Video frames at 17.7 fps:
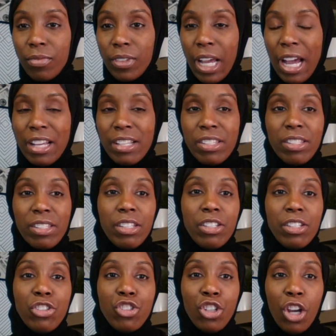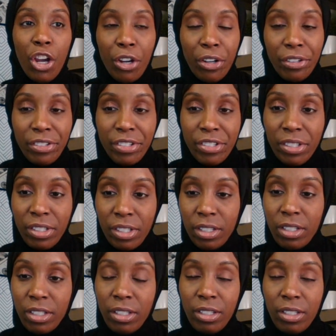I see
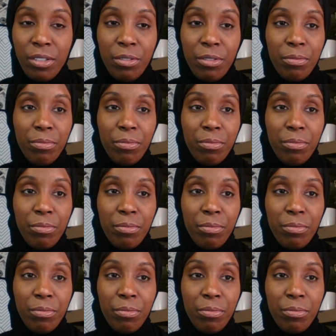Jersey.